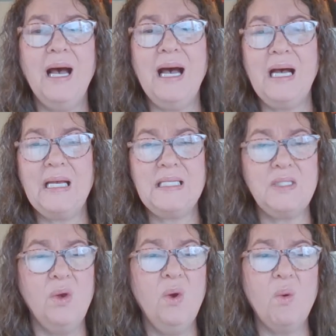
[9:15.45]

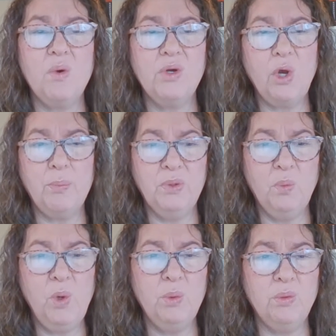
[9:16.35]
eyes, or an
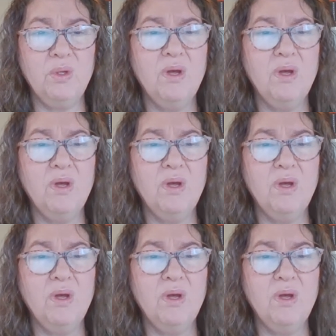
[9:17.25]
open wound.